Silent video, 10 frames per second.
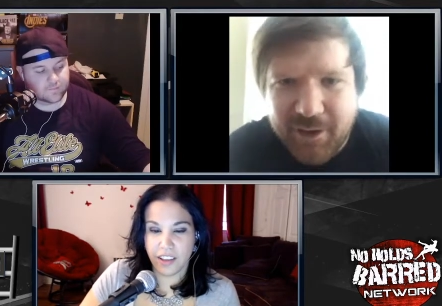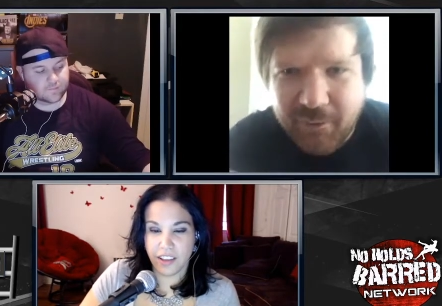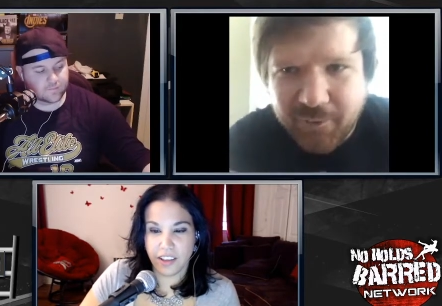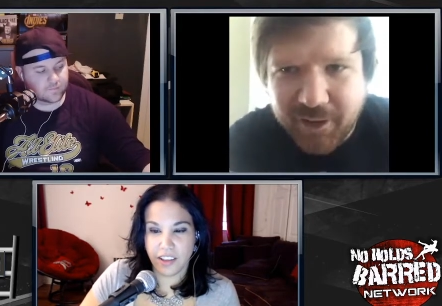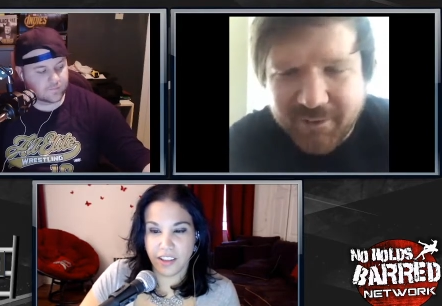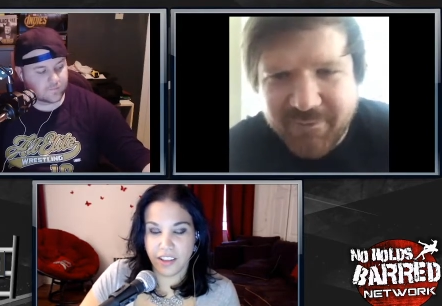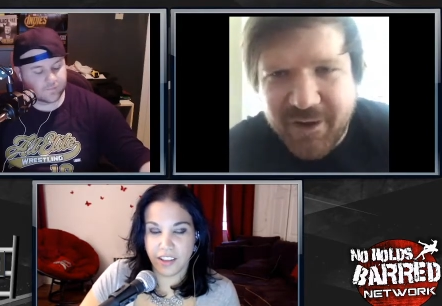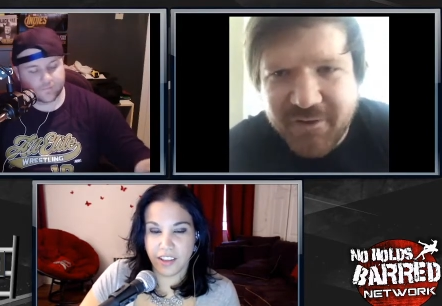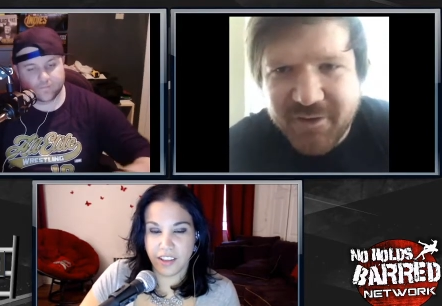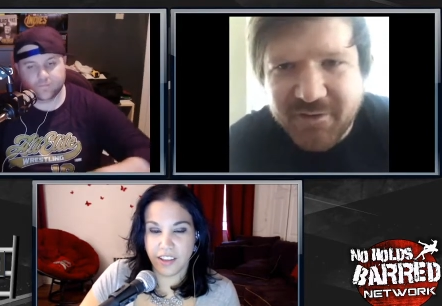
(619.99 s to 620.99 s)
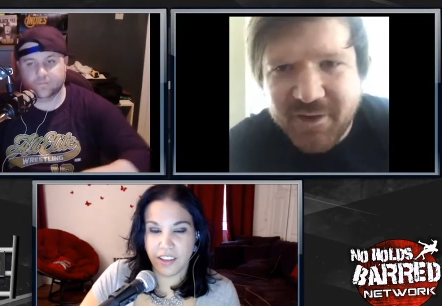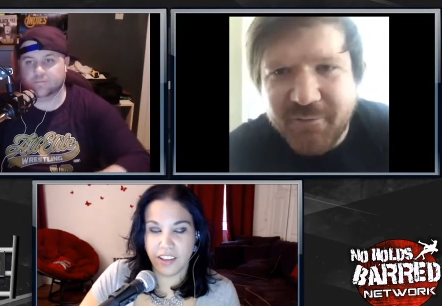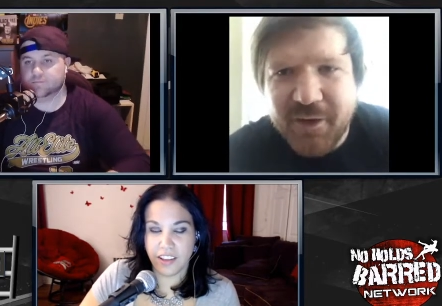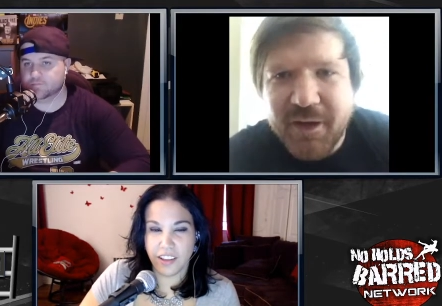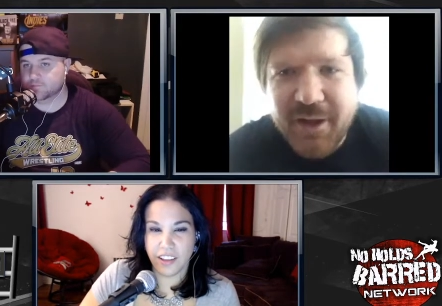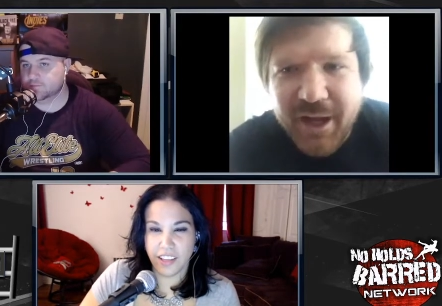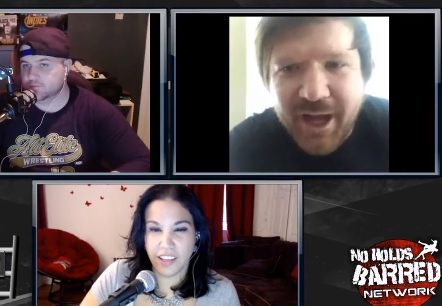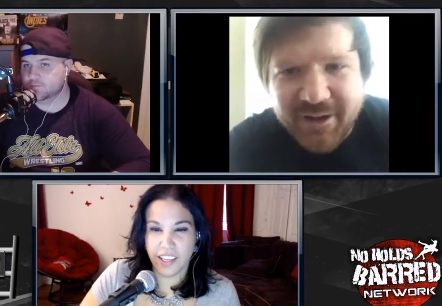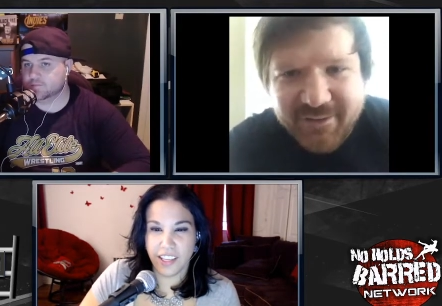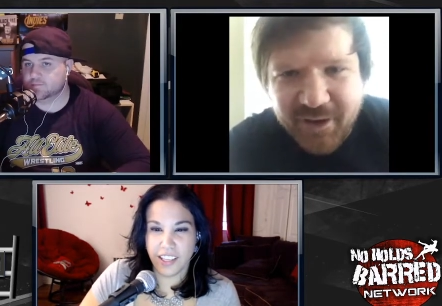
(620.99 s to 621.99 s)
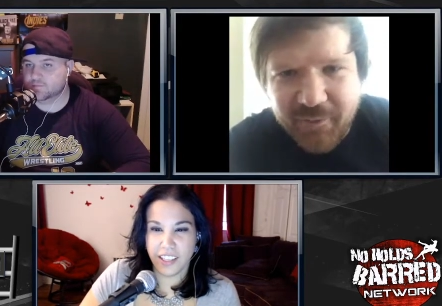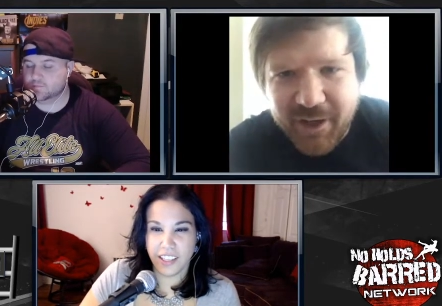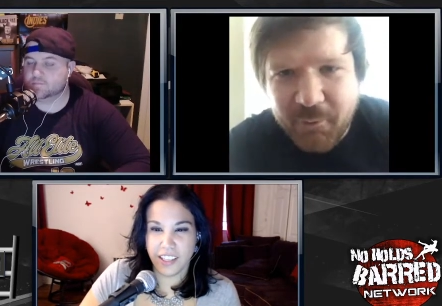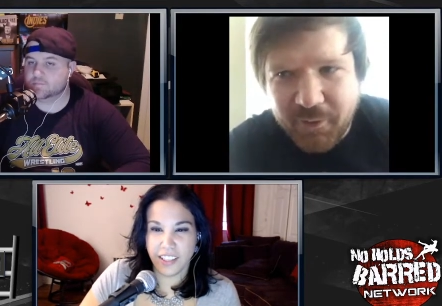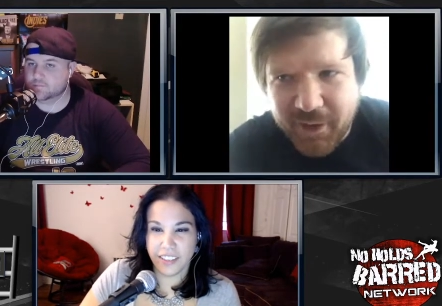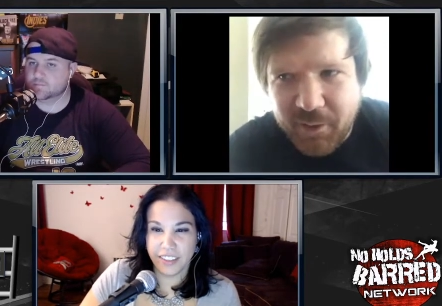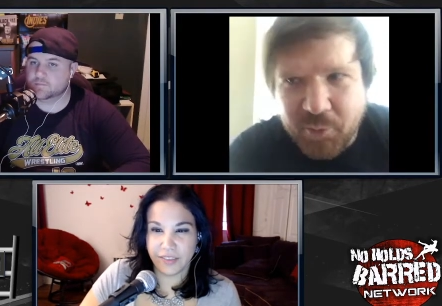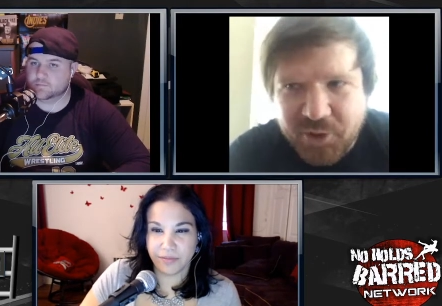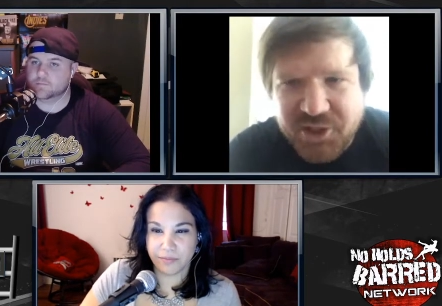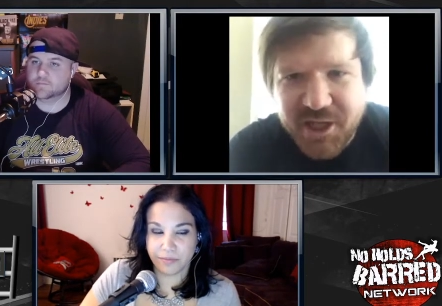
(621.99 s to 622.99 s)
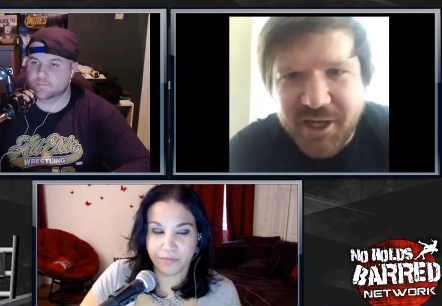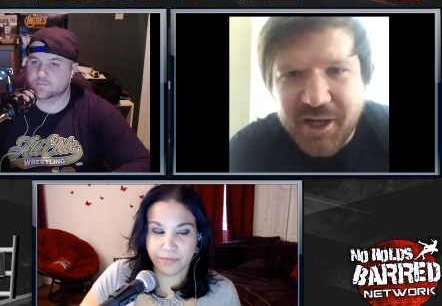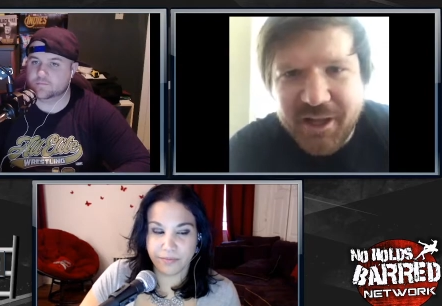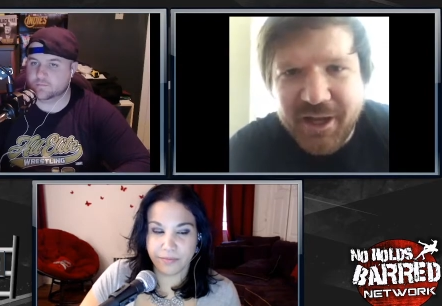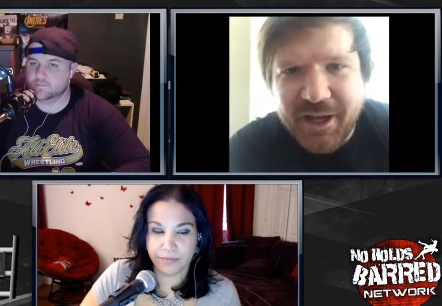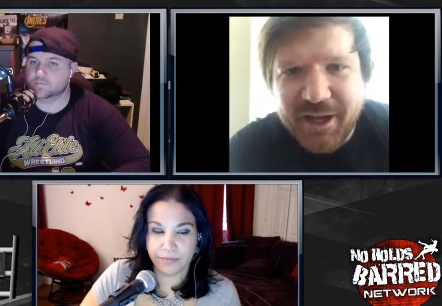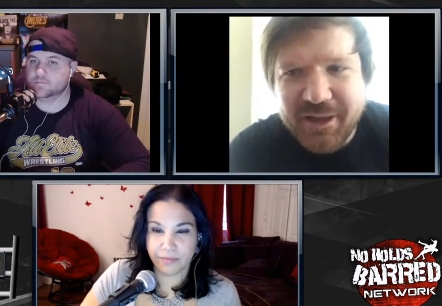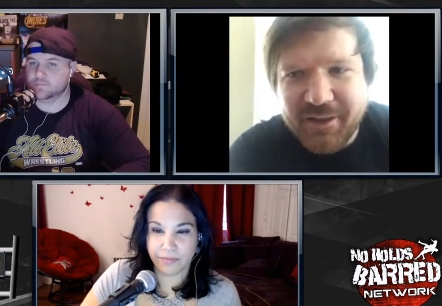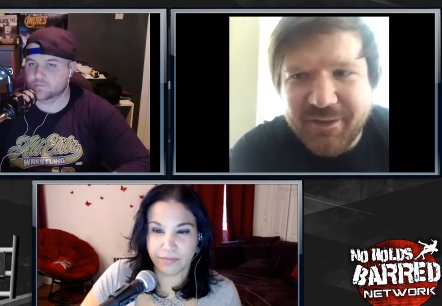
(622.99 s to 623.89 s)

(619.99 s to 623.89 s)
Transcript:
Speaker 1: I really liked Fozzy and stuff, and I could tell that he really appreciated it. He,